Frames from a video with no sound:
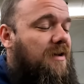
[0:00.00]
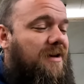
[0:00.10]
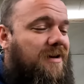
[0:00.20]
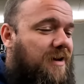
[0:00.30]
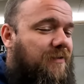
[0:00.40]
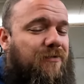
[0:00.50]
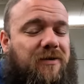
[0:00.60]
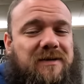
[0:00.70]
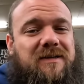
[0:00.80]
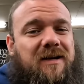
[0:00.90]
I never
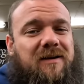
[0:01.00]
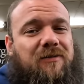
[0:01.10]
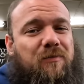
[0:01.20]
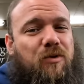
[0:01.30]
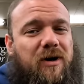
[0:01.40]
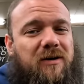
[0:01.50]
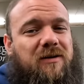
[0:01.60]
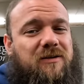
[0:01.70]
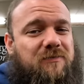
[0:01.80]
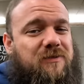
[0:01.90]
intended on bringing
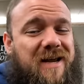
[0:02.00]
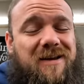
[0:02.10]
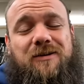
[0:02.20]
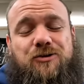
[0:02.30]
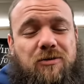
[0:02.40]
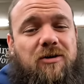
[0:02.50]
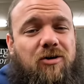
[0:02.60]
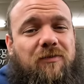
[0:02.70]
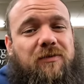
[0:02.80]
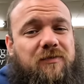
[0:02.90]
the taking the truck
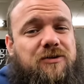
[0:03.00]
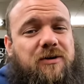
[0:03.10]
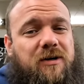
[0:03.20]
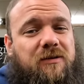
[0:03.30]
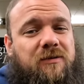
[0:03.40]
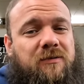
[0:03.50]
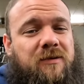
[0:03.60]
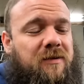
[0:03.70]
off of the trailer.